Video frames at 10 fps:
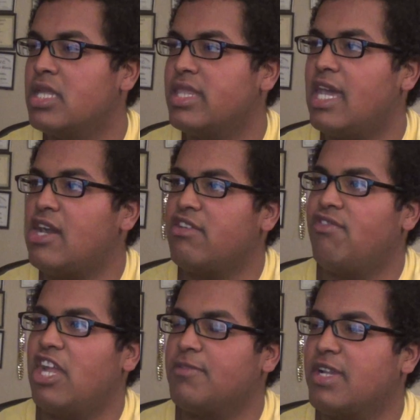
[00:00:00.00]
Now, the
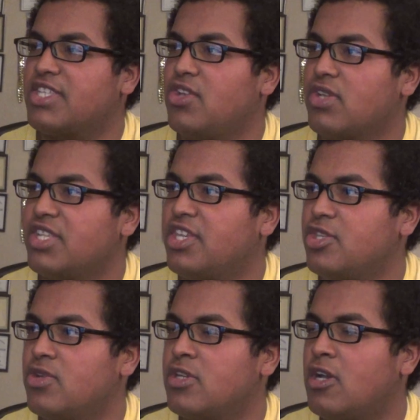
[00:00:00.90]
flashback is still
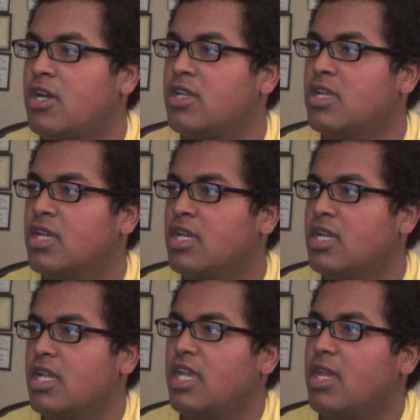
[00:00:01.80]
continuing on,
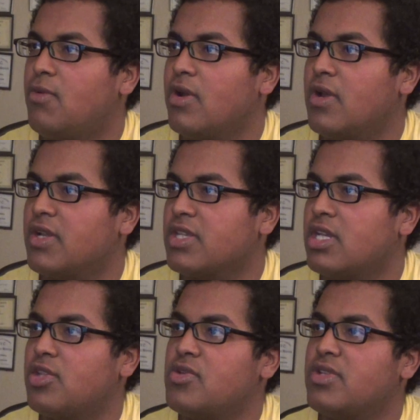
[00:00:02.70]
and whereas
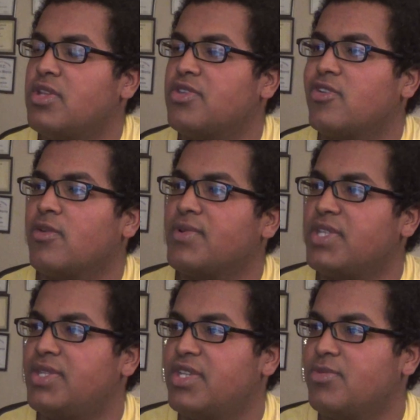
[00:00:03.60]
there's a girl that
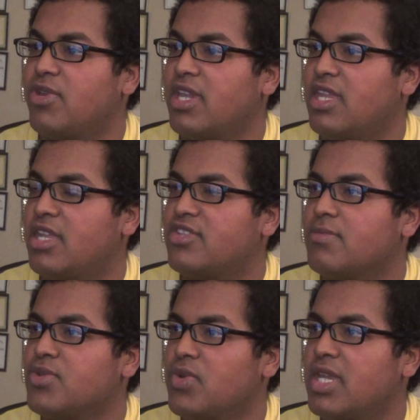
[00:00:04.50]
is bringing in
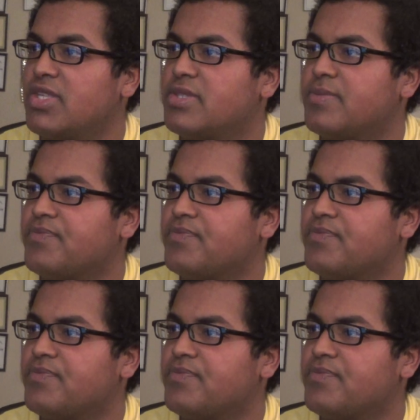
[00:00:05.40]
some drinks,